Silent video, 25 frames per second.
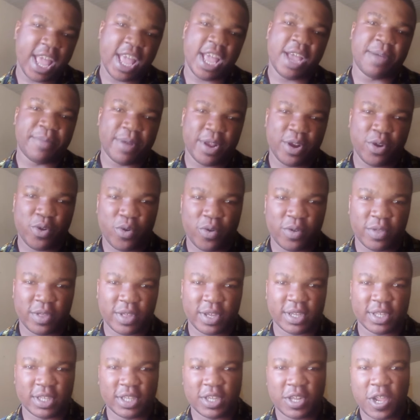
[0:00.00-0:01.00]
am and all
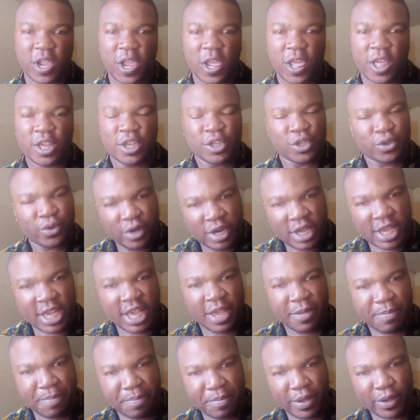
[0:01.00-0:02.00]
that. So they
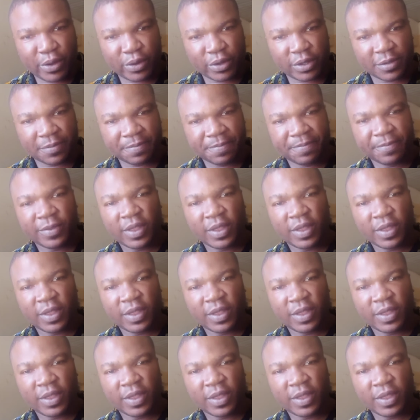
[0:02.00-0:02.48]
keep mute.